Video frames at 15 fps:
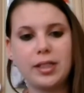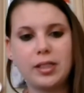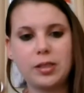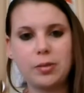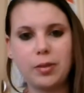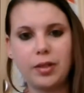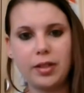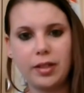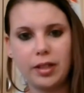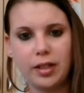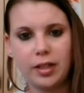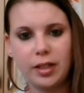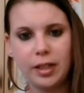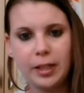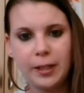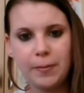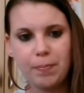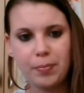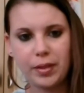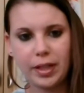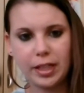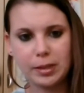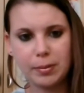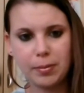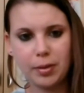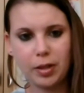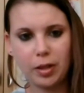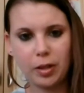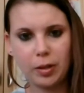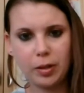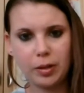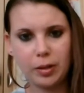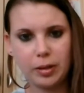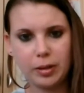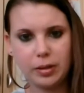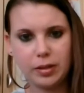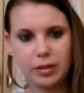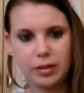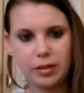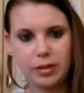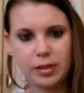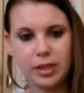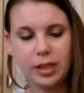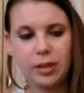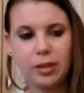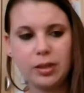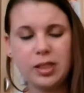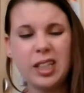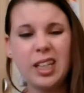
This is one that the cast member got all sealed.